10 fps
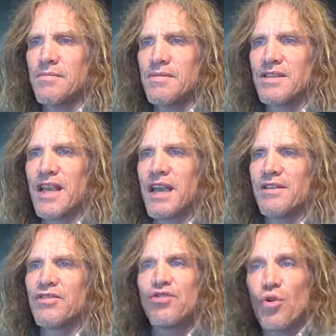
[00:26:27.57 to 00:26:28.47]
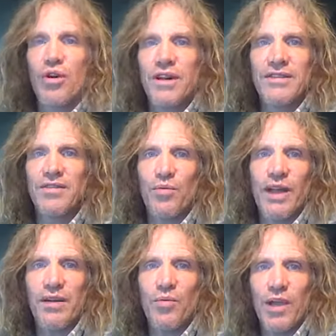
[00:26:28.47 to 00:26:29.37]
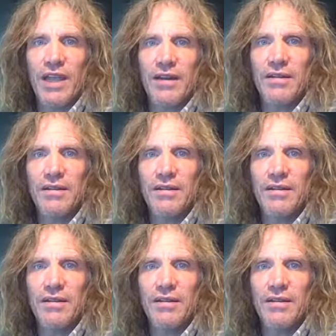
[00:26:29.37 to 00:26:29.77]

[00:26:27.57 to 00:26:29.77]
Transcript: said sword is the way to win.